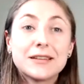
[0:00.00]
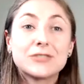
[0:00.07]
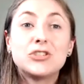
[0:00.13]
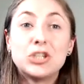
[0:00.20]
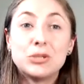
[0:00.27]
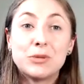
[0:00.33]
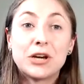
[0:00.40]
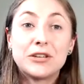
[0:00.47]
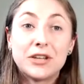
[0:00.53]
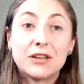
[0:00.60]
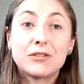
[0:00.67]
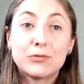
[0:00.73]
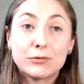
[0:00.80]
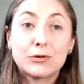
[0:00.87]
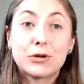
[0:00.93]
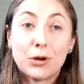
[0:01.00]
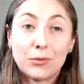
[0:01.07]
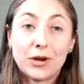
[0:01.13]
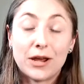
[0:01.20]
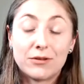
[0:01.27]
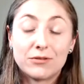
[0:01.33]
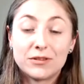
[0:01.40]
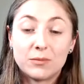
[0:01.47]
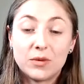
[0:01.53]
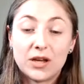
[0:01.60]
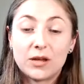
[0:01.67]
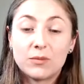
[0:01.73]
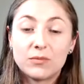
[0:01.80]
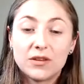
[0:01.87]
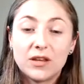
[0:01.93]
Gmail does go down
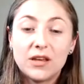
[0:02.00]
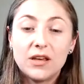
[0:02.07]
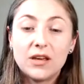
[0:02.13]
sometimes.